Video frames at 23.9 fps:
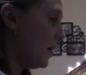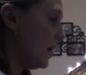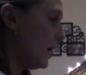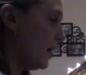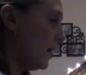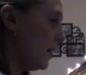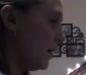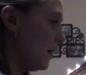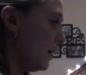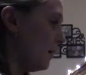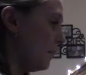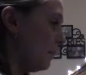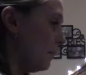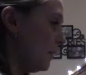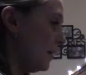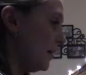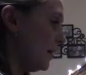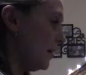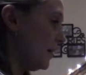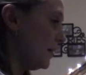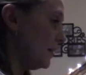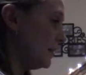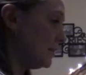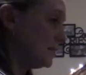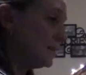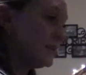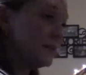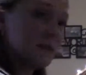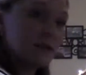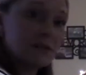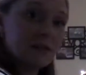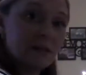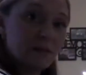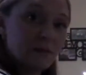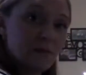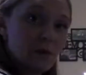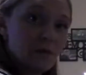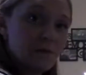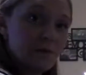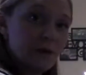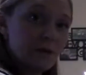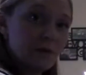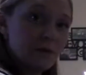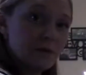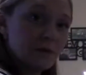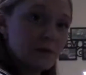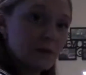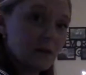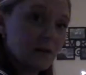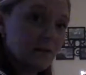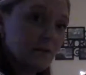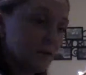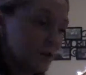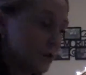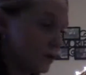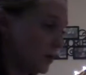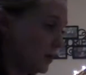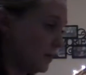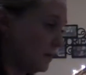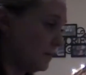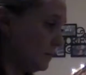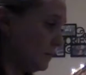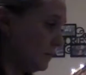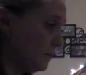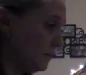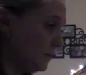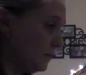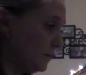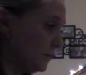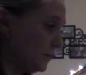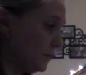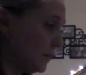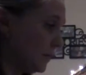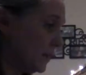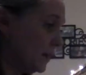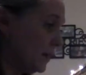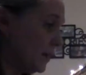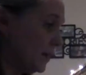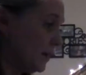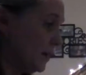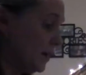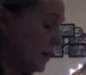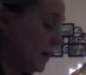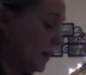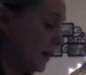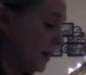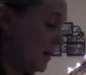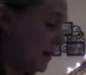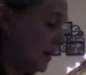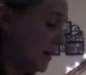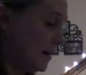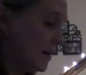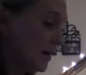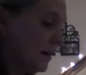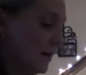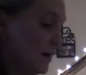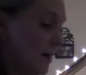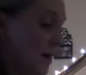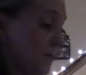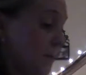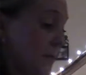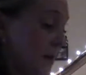and 6 different fields of vision, and